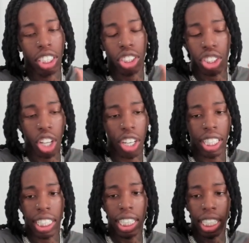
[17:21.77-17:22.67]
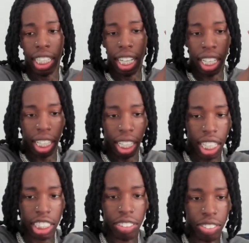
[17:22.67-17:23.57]
started getting
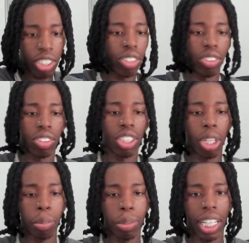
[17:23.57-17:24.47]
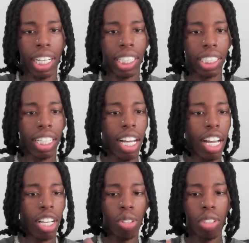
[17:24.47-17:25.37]
less views. You know what I'm saying? Because
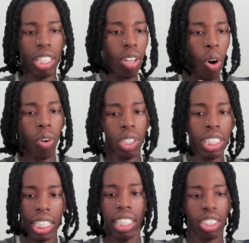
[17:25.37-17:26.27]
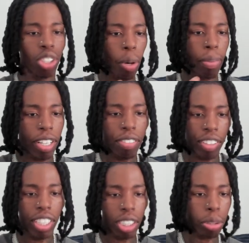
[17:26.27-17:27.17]
you can only get so many
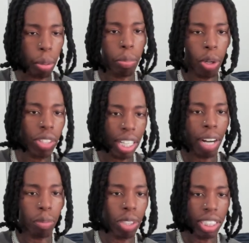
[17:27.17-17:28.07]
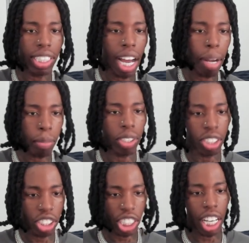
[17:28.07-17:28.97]
videos promoted at one time
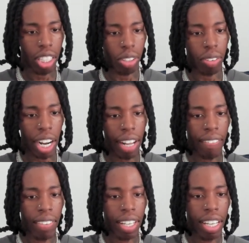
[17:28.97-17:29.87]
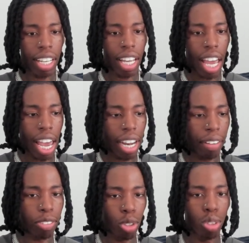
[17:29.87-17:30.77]
on your channel, right? And
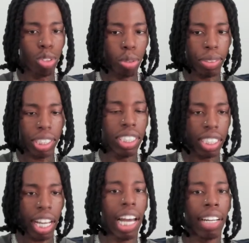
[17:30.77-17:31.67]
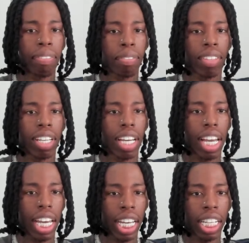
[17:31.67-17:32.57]
if YouTube sees that,
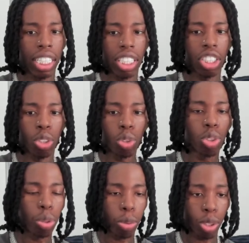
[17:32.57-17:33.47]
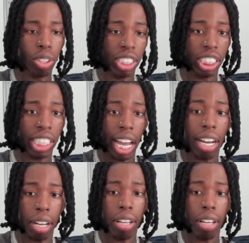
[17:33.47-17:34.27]
YouTube Shorts is like